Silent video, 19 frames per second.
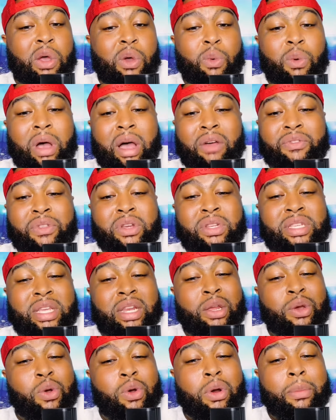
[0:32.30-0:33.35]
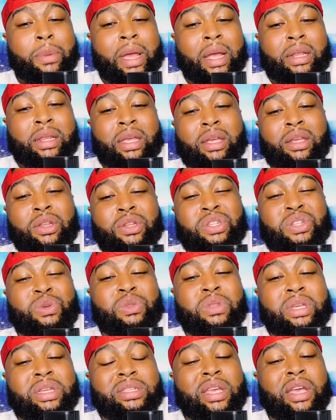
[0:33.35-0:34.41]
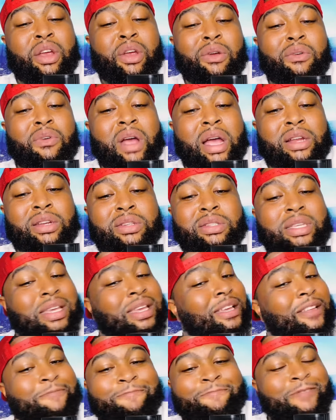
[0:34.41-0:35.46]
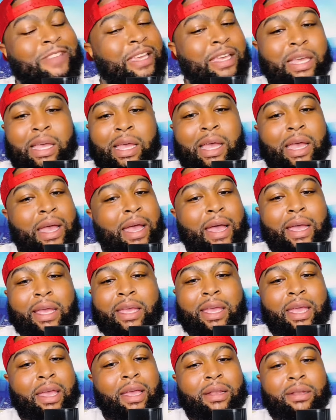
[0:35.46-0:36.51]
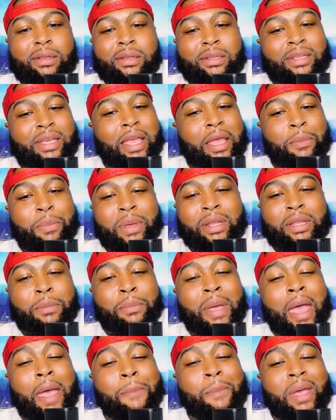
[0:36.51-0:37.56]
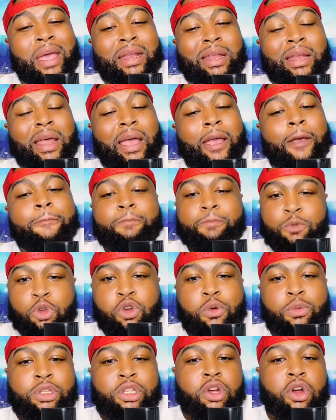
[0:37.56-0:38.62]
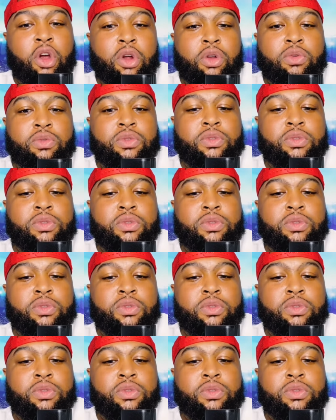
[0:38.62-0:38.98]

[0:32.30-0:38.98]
While if there's any quarterback that can do this, Aaron Rodgers can. I can't pick the bad man tonight. Going with the Cardinals.